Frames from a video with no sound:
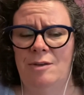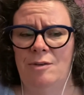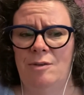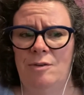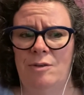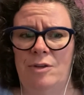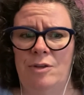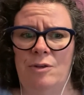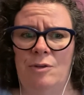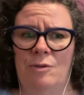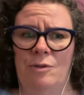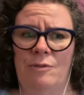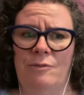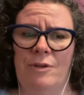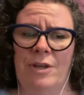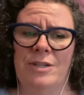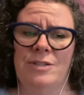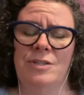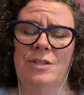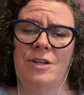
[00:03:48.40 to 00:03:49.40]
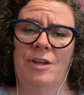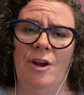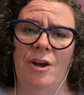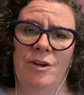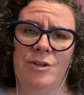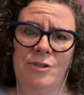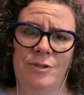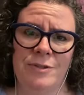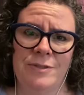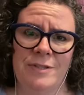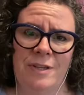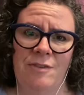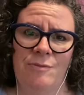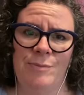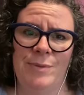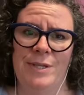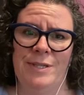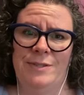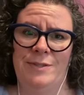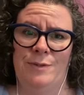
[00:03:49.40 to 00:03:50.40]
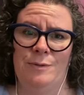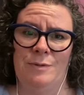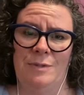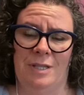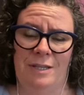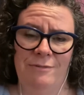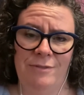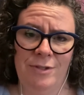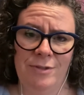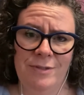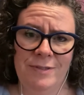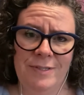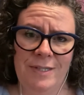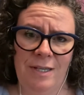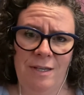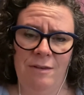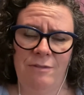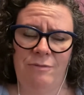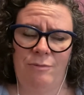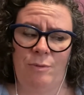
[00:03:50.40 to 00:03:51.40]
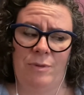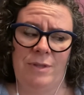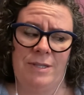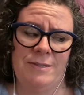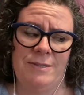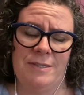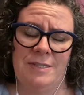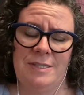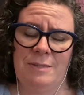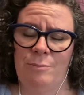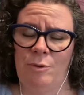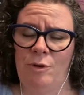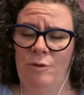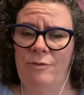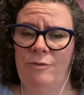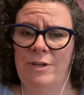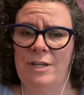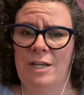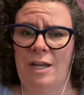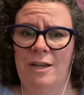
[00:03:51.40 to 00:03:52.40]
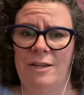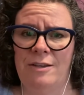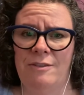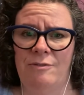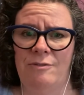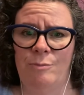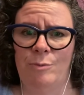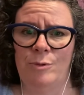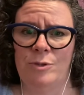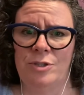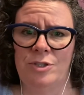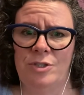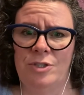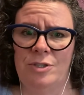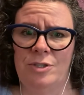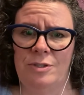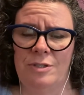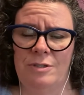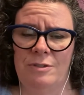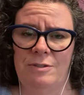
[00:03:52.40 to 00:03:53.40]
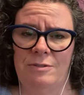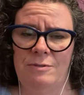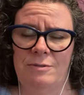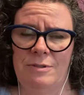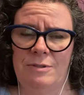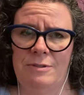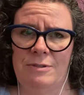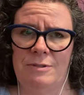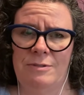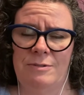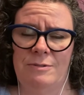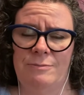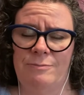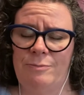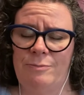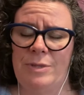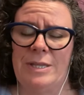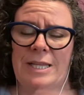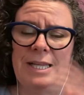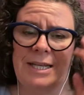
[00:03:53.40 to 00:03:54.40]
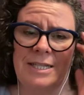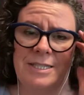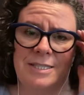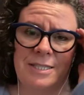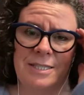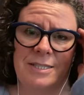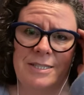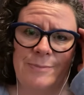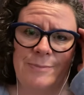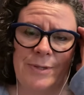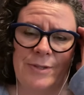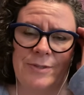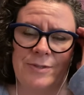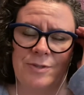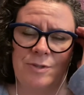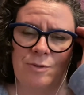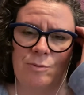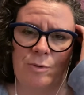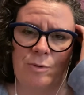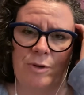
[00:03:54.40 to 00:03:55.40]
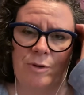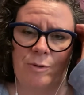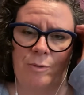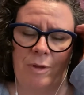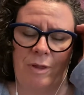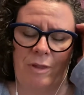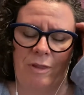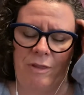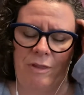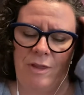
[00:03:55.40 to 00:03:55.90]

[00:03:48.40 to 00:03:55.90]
you know, you've got to guard yourself because you love yourself, well, this is the perfect kind of bush plant spirit to work with.